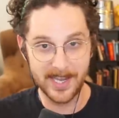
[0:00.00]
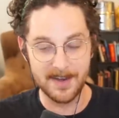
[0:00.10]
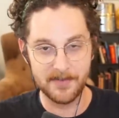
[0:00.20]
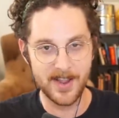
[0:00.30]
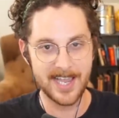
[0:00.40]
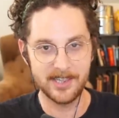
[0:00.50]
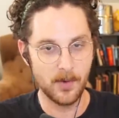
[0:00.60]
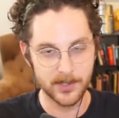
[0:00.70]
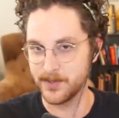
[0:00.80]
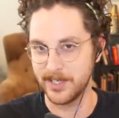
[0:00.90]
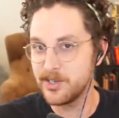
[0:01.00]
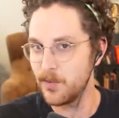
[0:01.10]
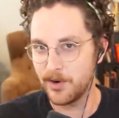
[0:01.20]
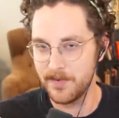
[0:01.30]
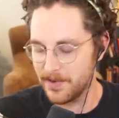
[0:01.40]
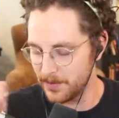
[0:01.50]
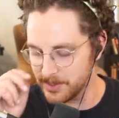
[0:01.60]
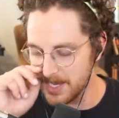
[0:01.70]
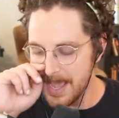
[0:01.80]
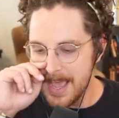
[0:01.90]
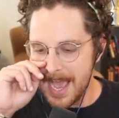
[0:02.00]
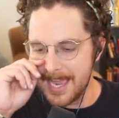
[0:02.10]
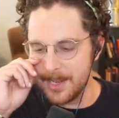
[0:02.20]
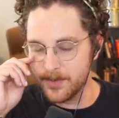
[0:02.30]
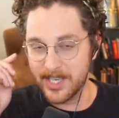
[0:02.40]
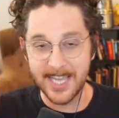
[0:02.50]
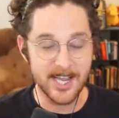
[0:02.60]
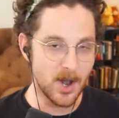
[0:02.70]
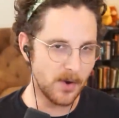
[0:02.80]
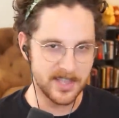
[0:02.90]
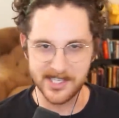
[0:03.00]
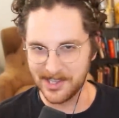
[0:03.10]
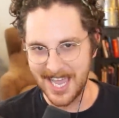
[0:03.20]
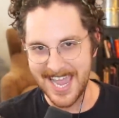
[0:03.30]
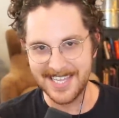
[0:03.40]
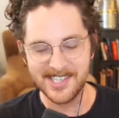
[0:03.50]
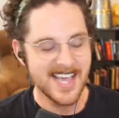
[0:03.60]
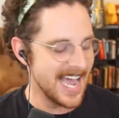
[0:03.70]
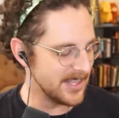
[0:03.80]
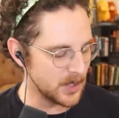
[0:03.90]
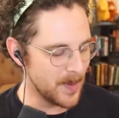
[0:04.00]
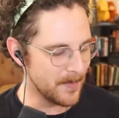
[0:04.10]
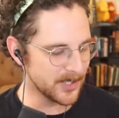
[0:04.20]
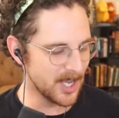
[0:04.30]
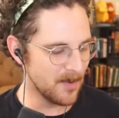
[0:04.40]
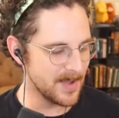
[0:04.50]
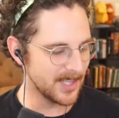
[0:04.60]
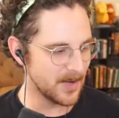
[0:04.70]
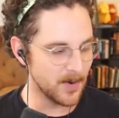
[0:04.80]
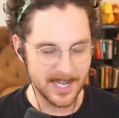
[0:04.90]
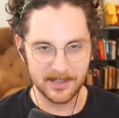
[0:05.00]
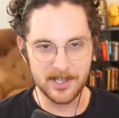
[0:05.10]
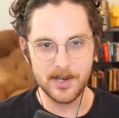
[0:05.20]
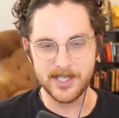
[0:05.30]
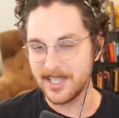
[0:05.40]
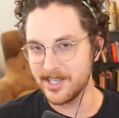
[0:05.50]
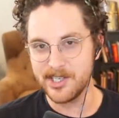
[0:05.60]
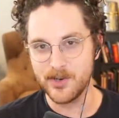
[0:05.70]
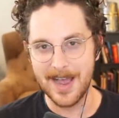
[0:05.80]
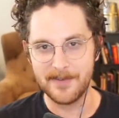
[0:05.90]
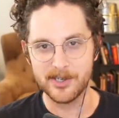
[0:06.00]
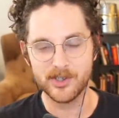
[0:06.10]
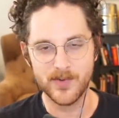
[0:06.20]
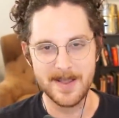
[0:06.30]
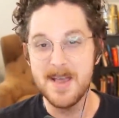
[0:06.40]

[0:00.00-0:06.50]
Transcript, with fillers: up for Halo, which was like 200 viewers. And he was like, I go to these LANs and these people tell me like, when I lose, at least you have your stream.